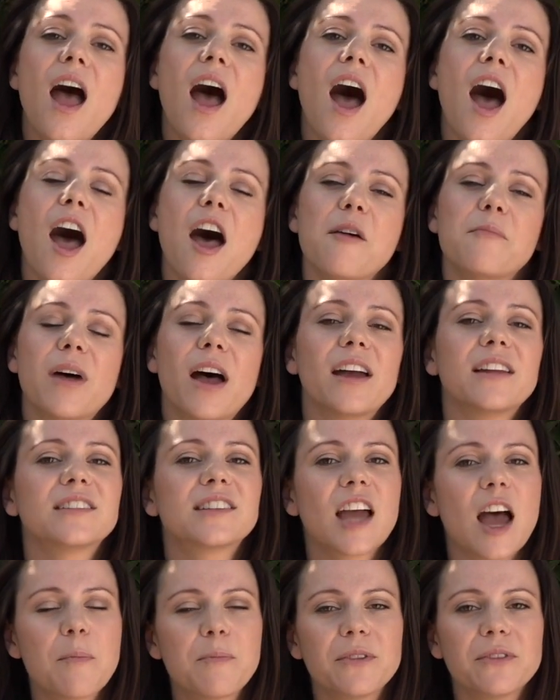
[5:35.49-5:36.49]
On
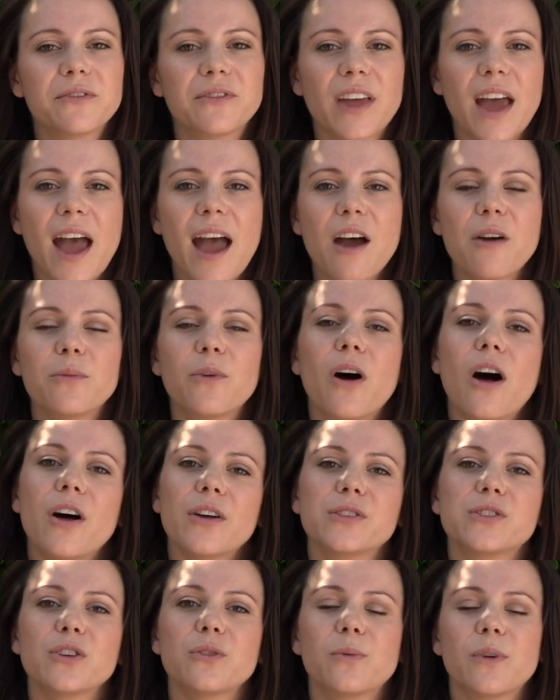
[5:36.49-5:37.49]
top of that, we'll
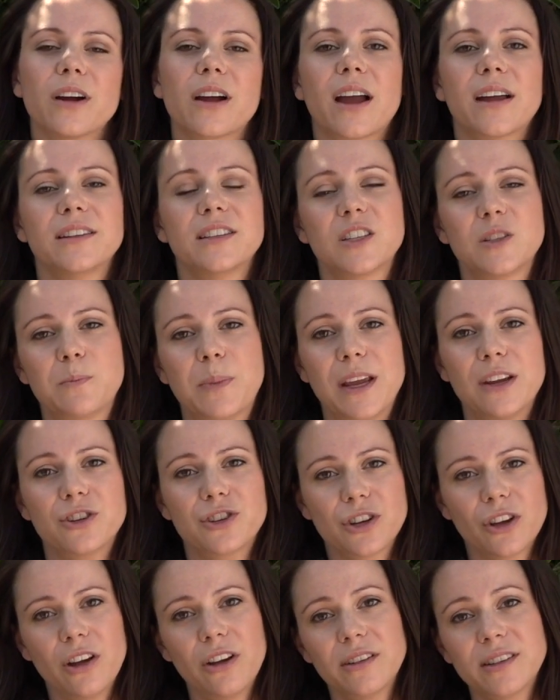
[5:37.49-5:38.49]
also work on
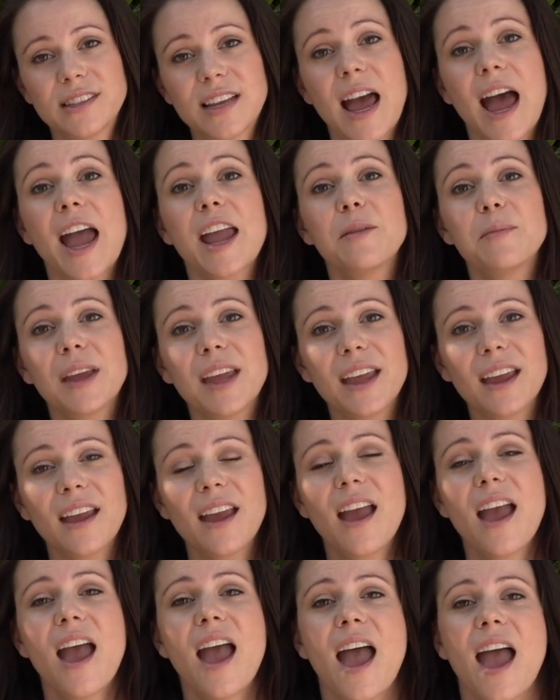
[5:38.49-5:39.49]
spatial timing
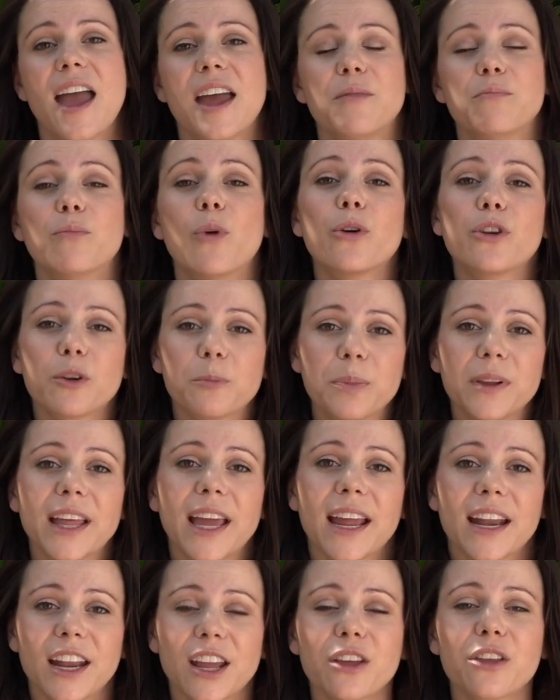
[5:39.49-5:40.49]
and motor
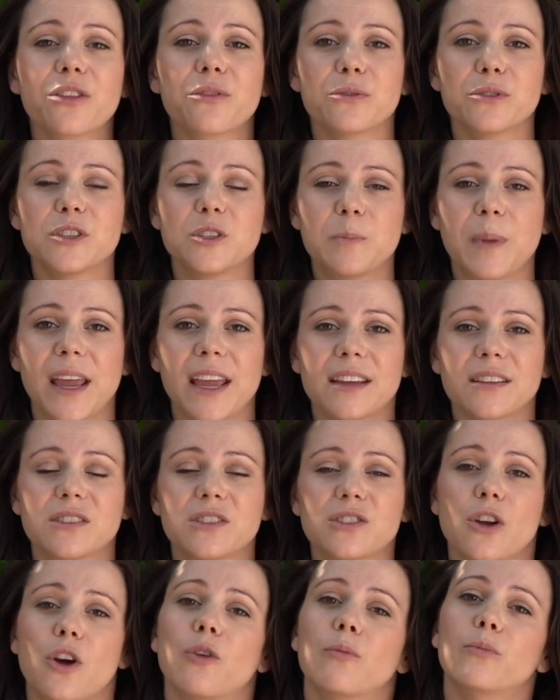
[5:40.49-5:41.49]
planning through space.
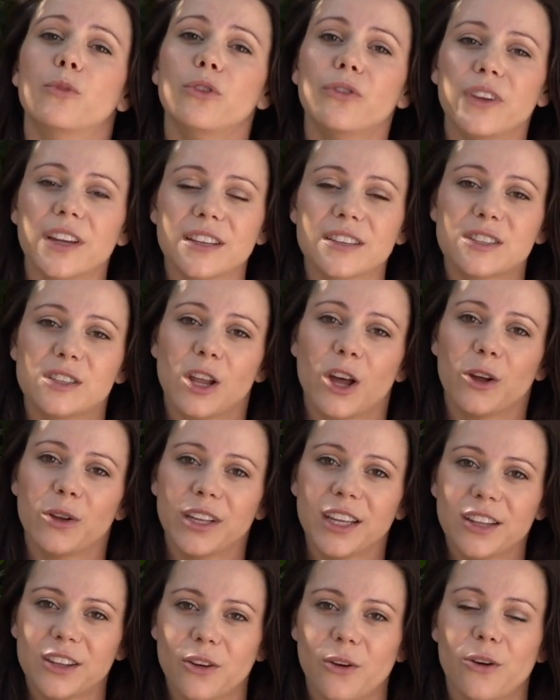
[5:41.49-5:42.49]
So moving
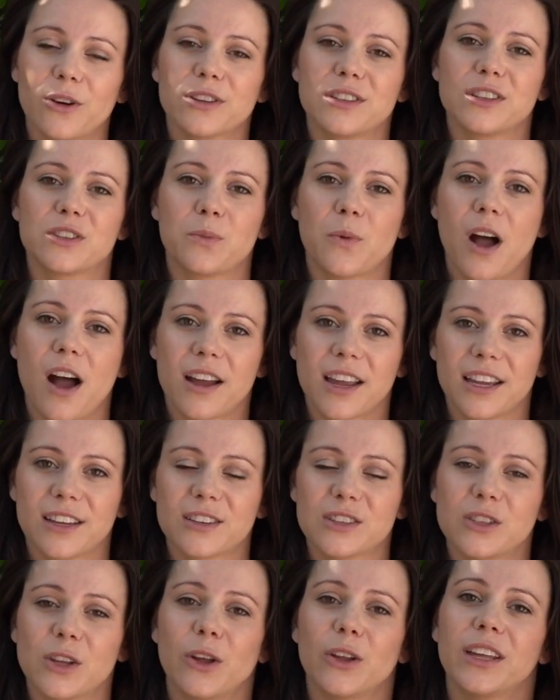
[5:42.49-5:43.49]
slowly, the horse is walking
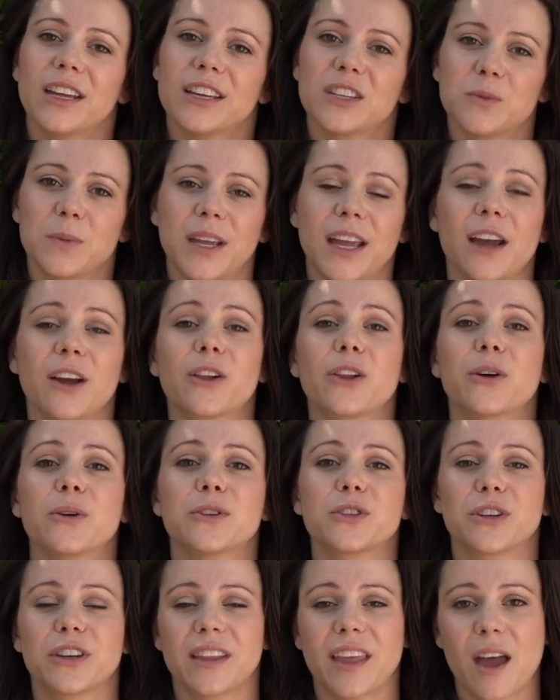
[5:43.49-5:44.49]
slowly as we get
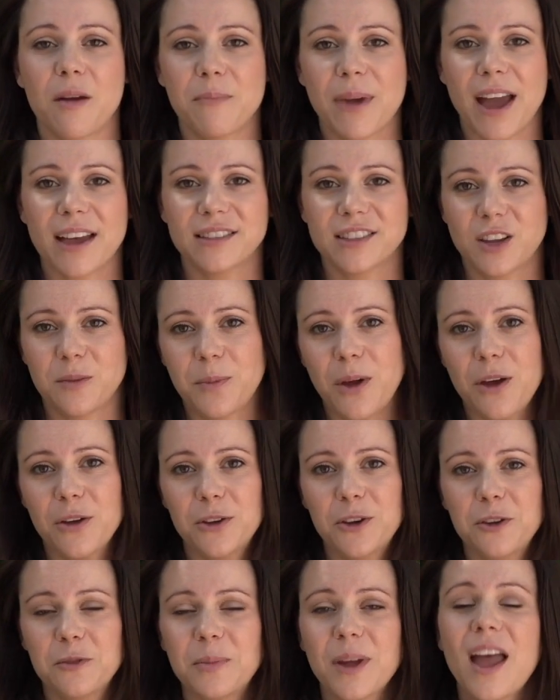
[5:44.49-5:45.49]
closer to that basketball
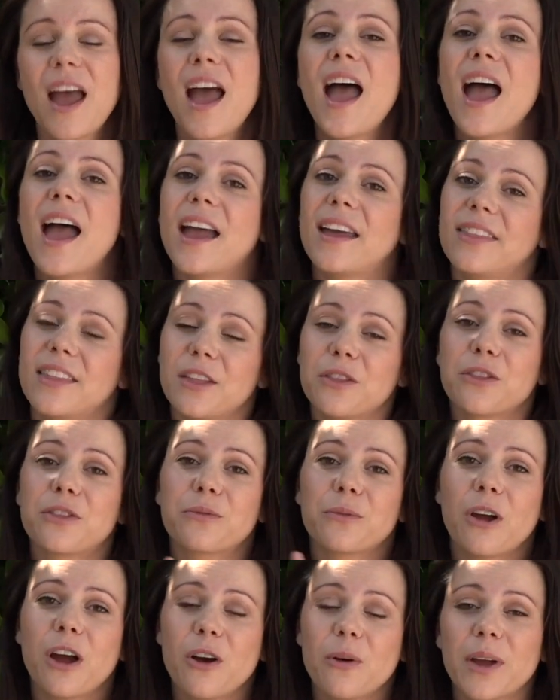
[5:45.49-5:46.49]
hoop, and then
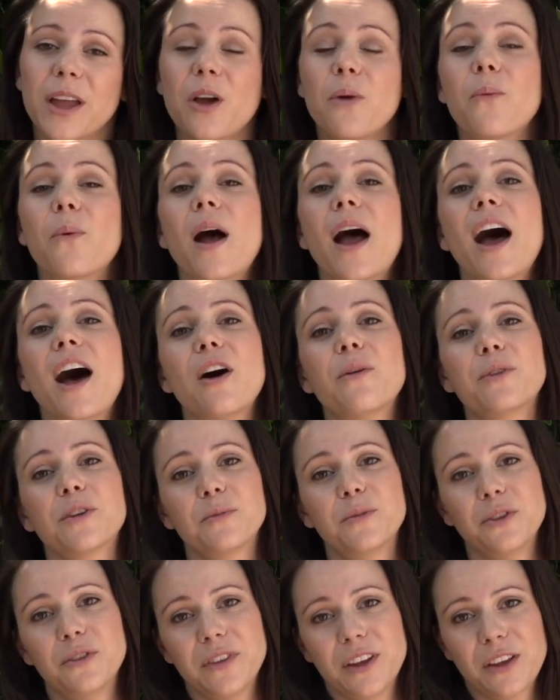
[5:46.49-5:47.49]
throwing while we're
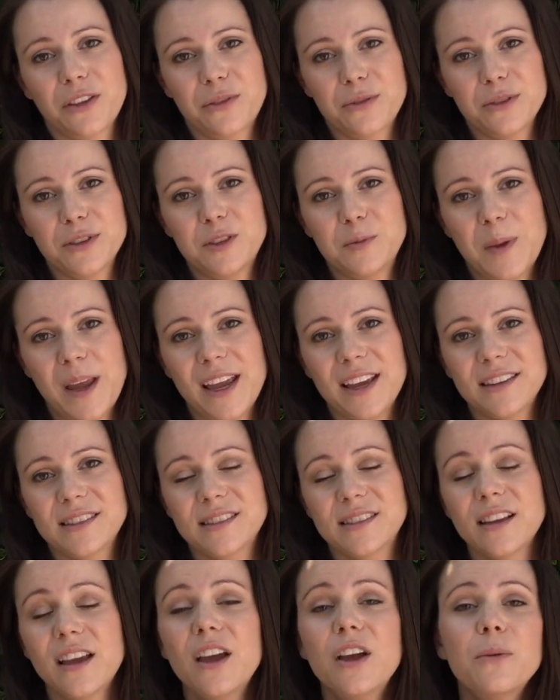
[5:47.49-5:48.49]
moving through
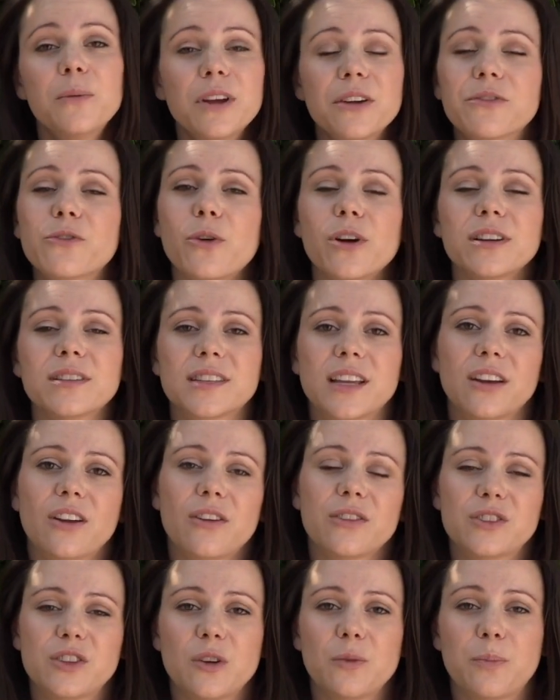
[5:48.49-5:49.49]
space. We of course can
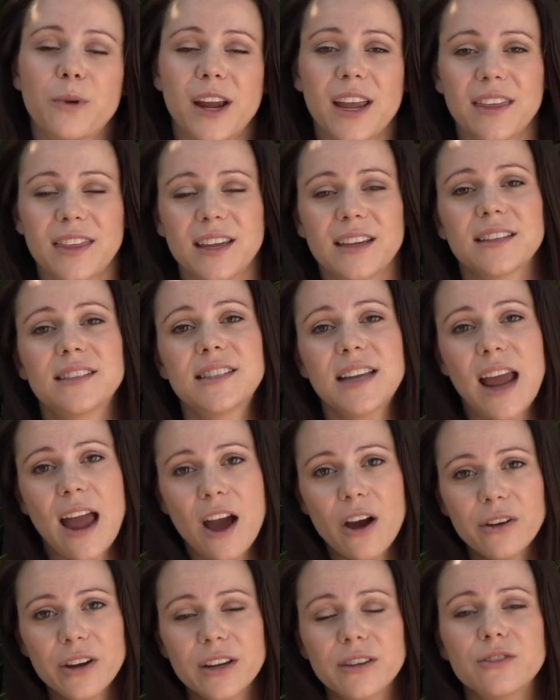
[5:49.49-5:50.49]
also break things
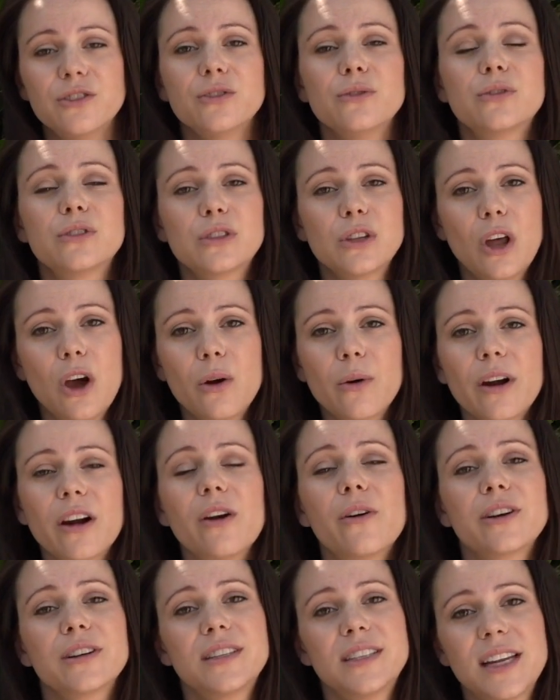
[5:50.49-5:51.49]
down and do slower
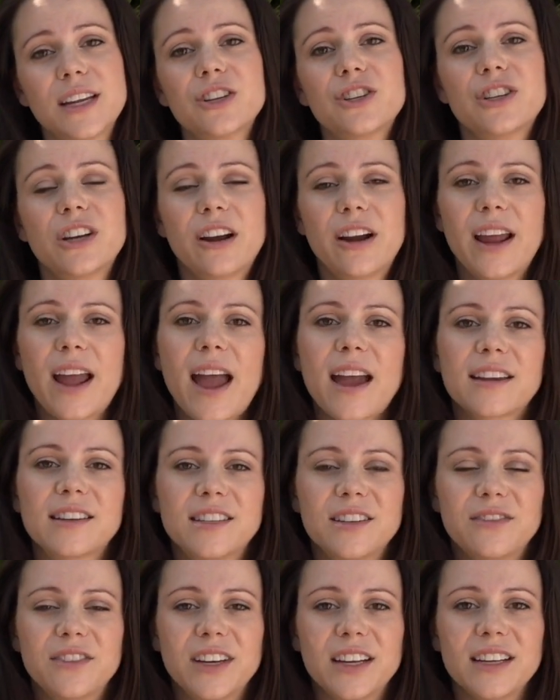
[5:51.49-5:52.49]
or stationary
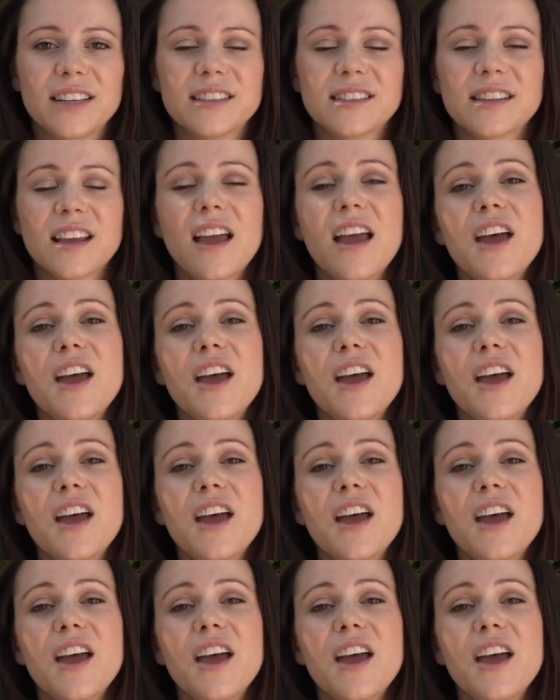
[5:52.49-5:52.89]
activities.